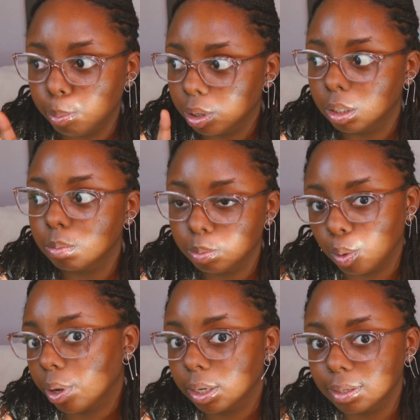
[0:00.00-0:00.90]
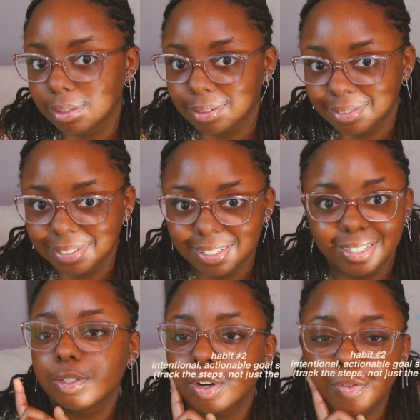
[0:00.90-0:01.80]
bullet point.
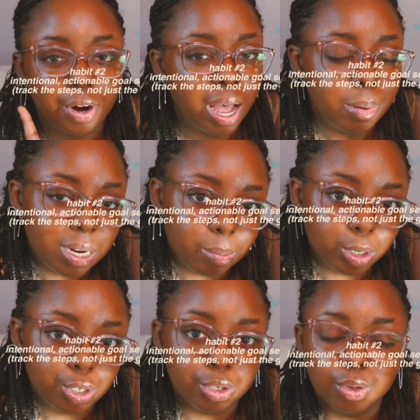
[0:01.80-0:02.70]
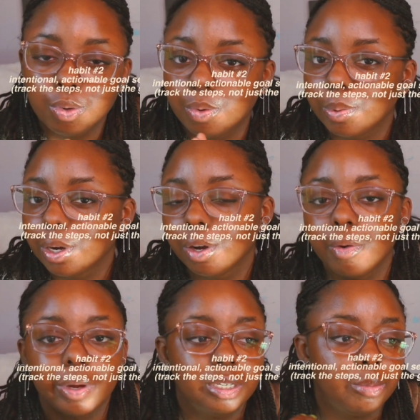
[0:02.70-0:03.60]
So for habit number 2, we are
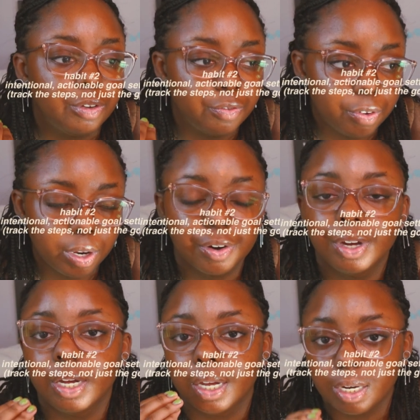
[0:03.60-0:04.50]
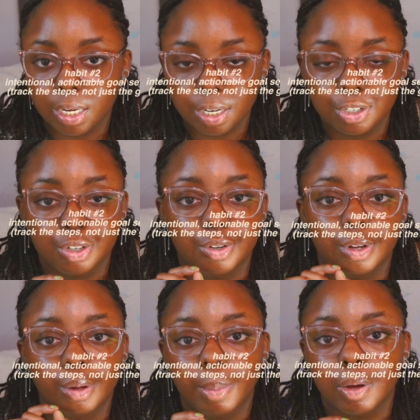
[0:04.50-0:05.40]
going to be very intentional
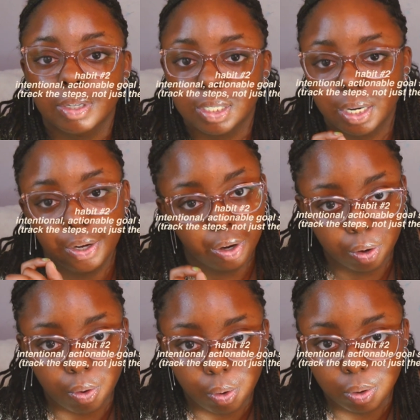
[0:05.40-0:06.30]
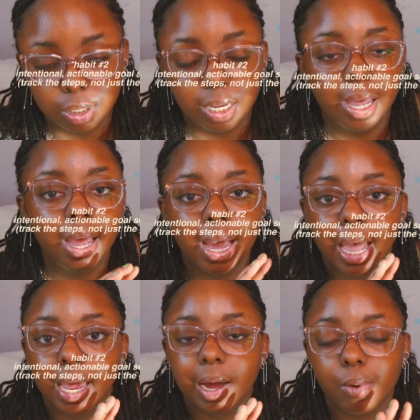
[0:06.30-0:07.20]
about setting our goals.
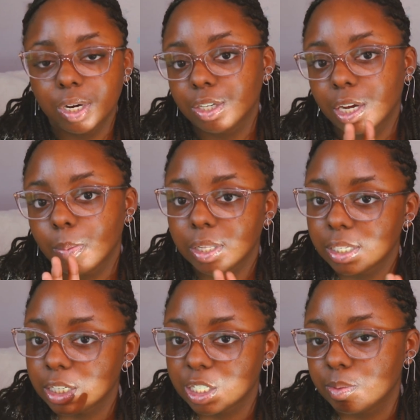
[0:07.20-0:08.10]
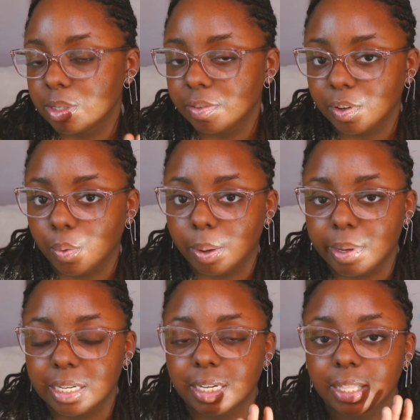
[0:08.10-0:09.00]
And I want to talk about this in a specific way
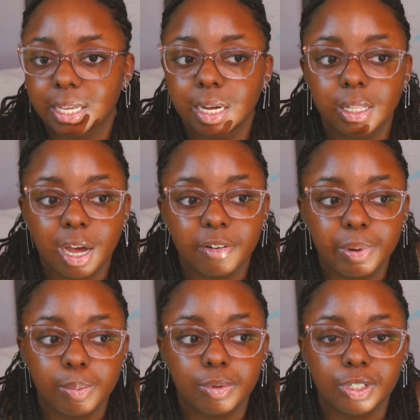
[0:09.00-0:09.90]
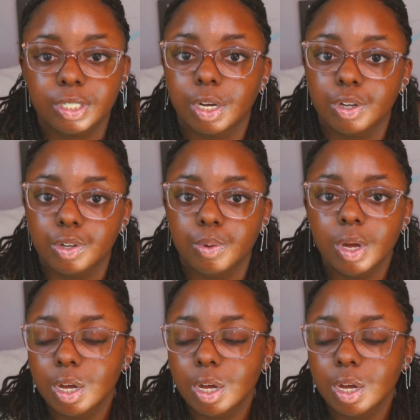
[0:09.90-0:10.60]
because I think a lot of people just tell you